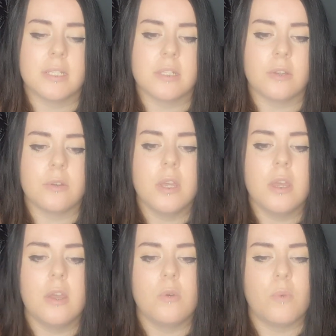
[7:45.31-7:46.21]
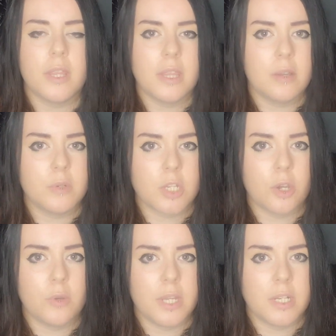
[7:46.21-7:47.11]
So when they would
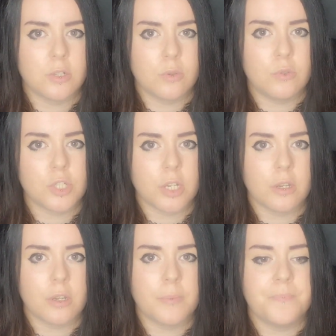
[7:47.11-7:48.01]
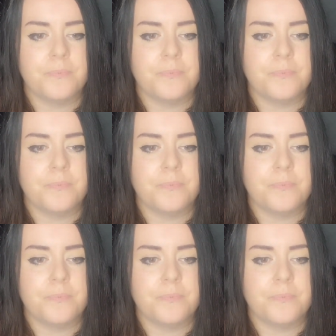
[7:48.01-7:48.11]
go in and torture her,